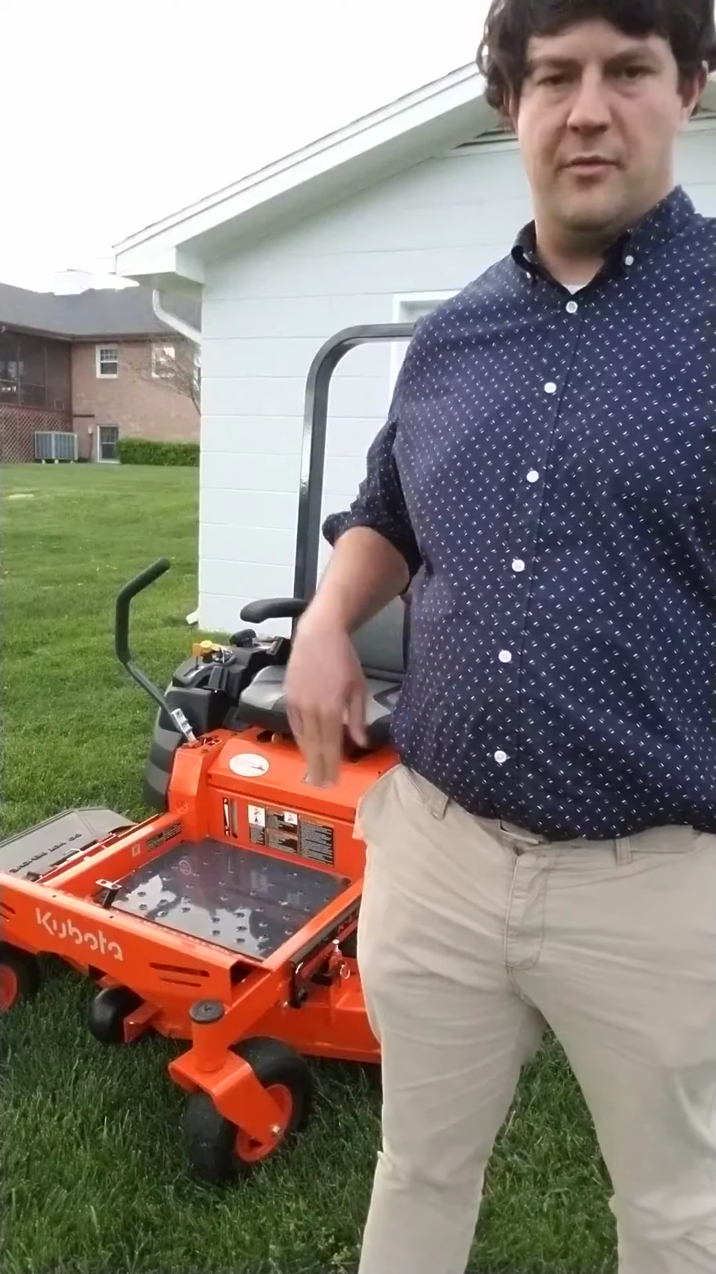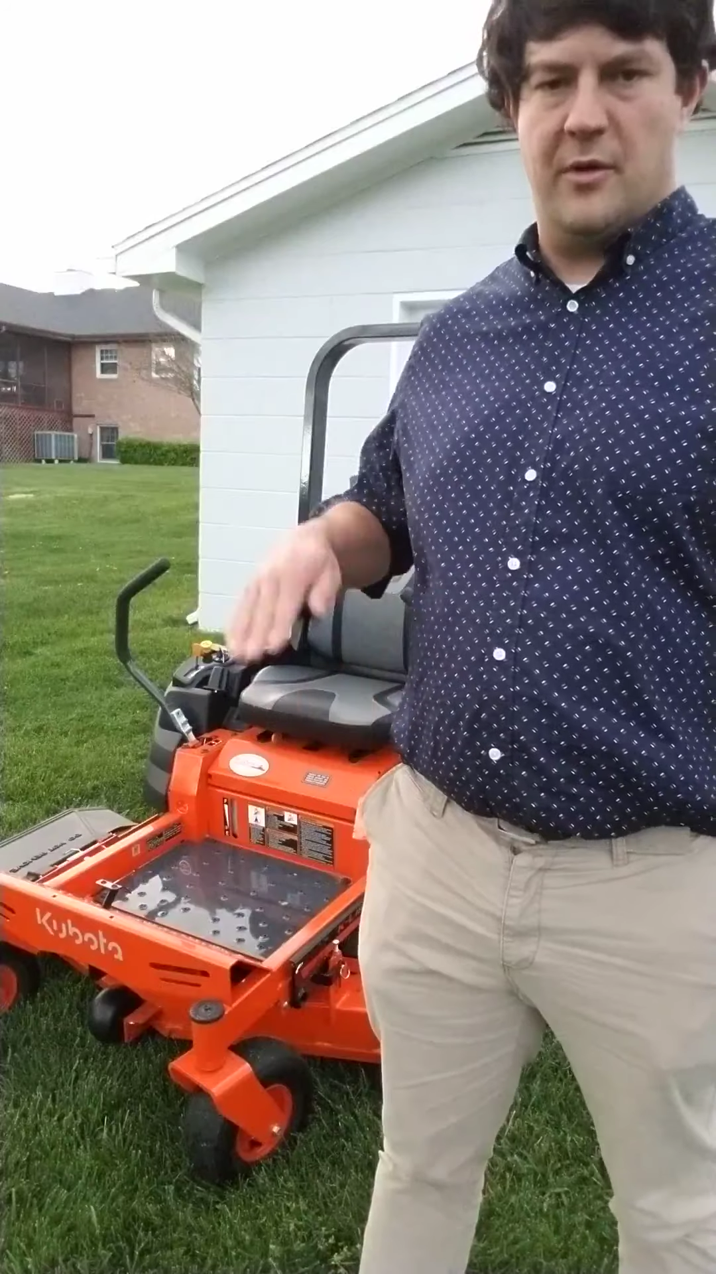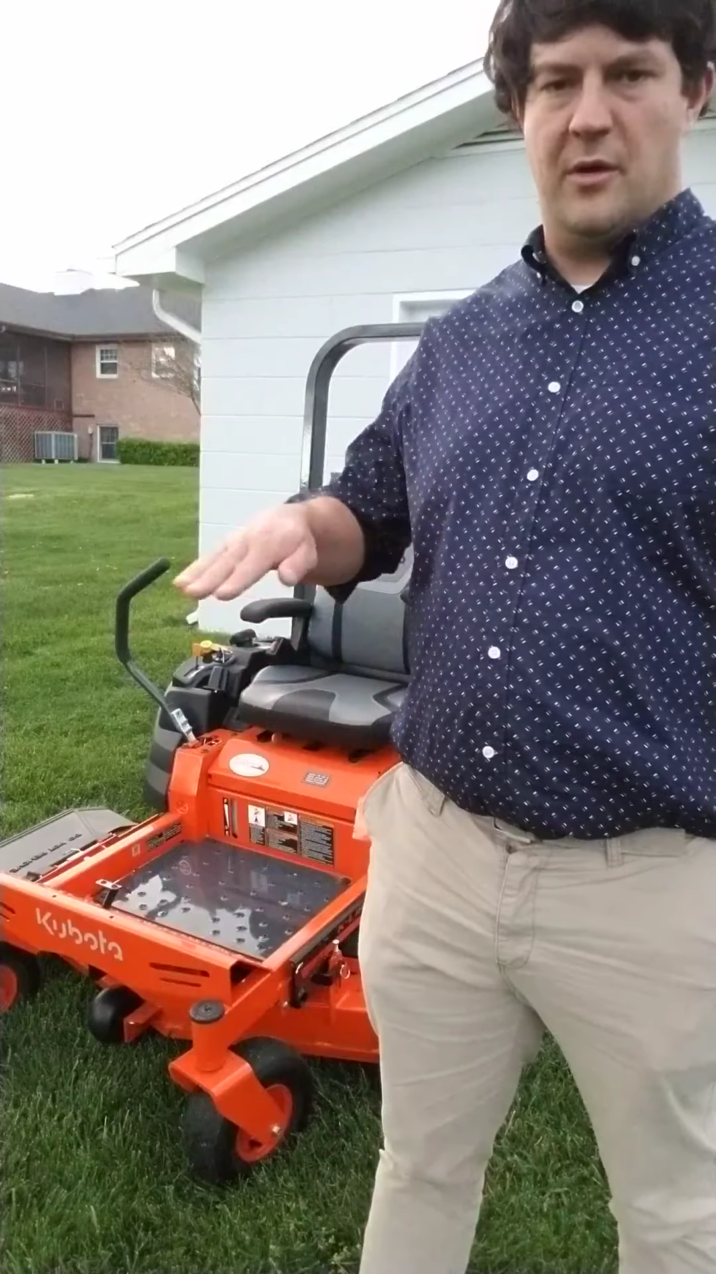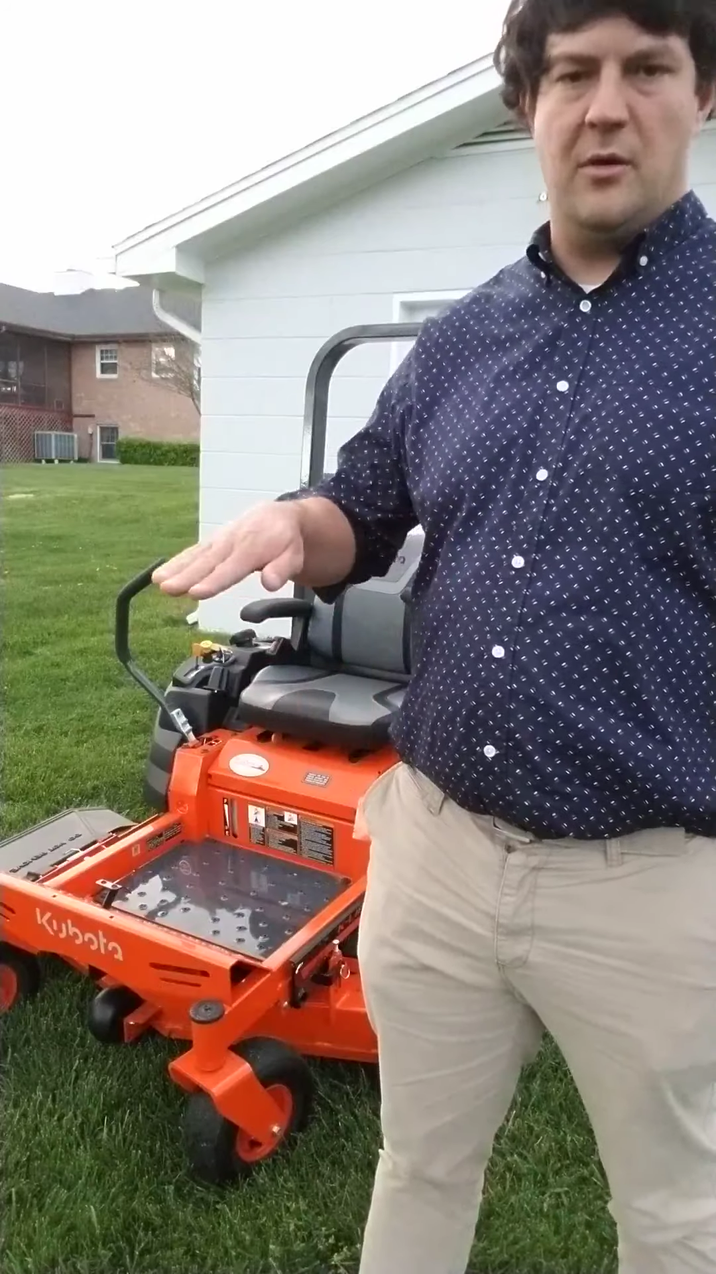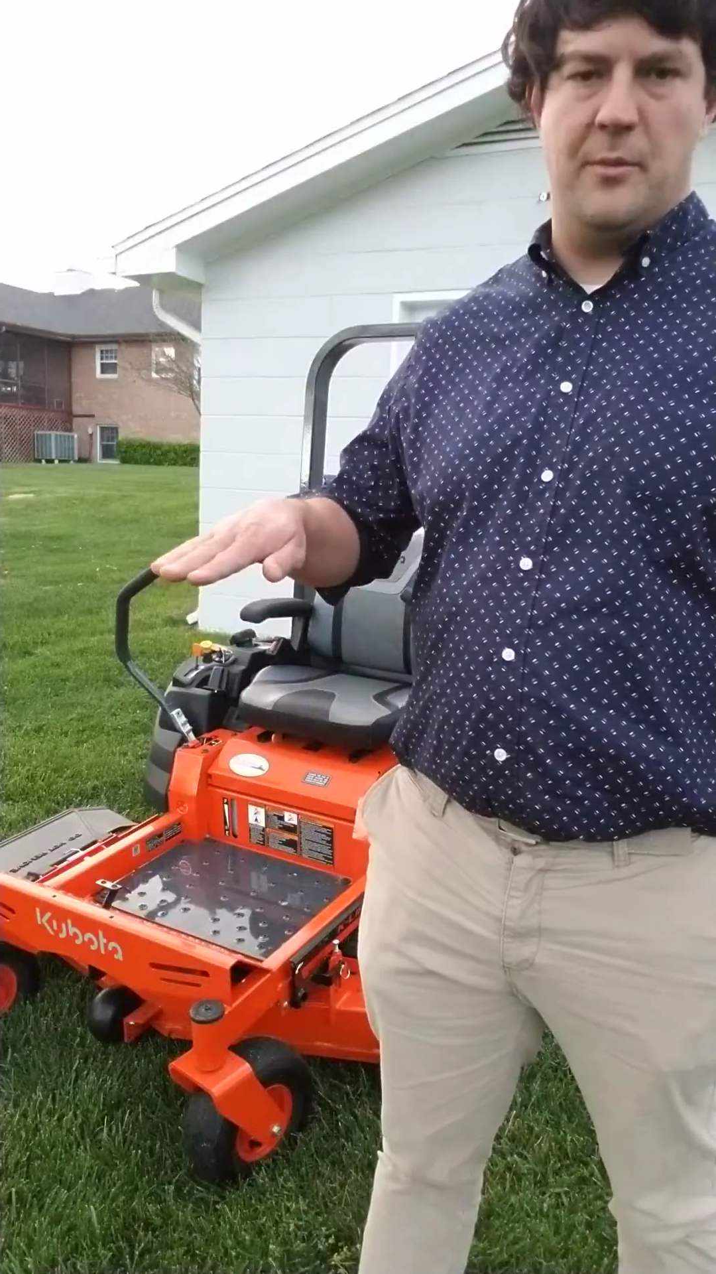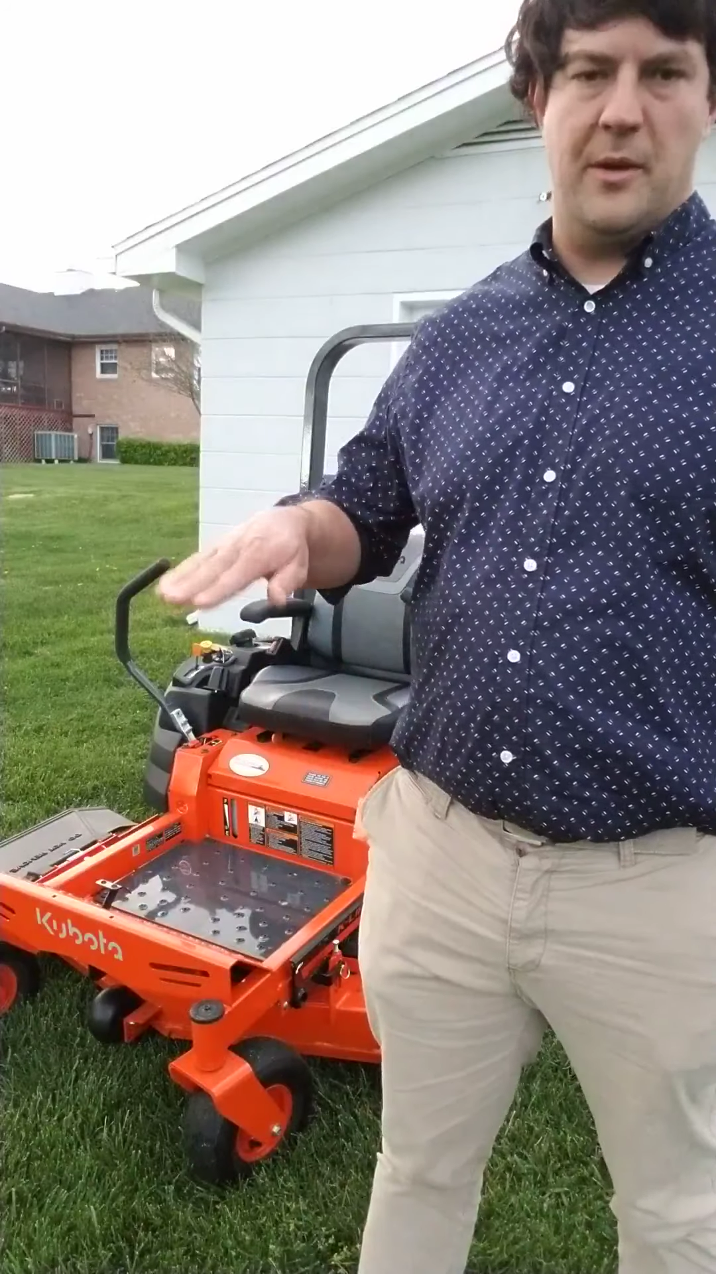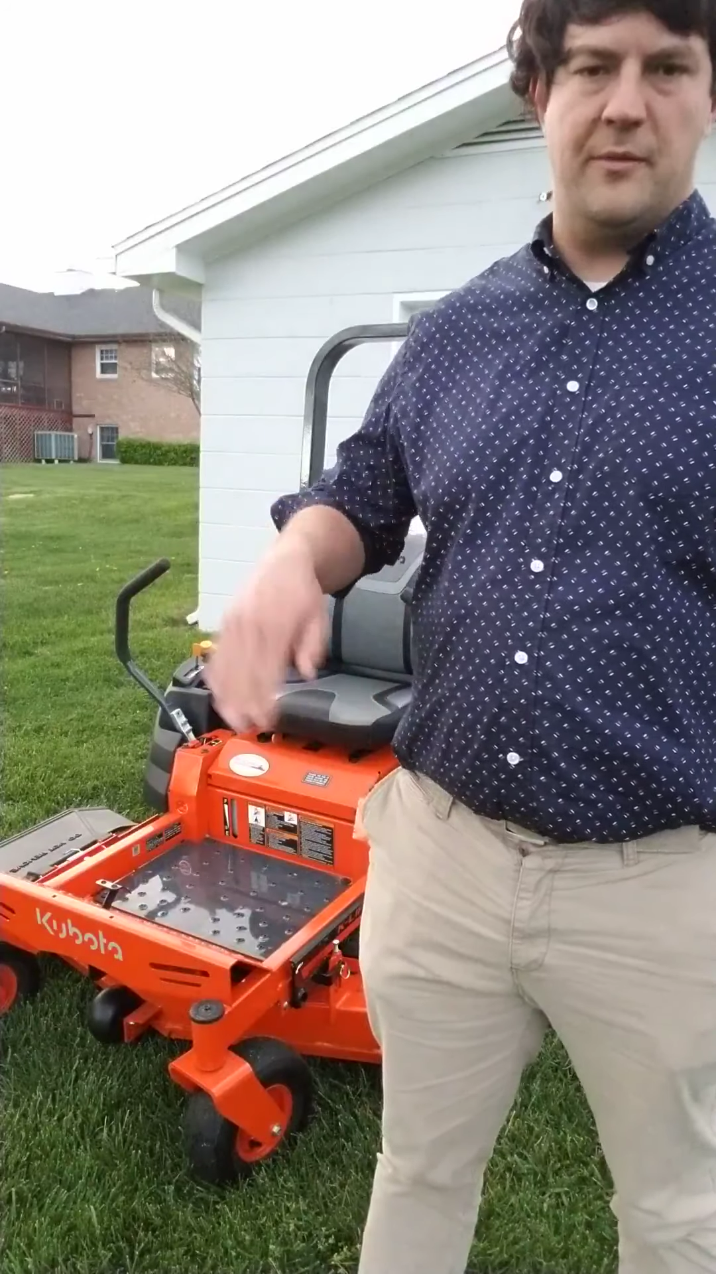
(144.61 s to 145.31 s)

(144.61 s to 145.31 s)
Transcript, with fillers: on a little bit of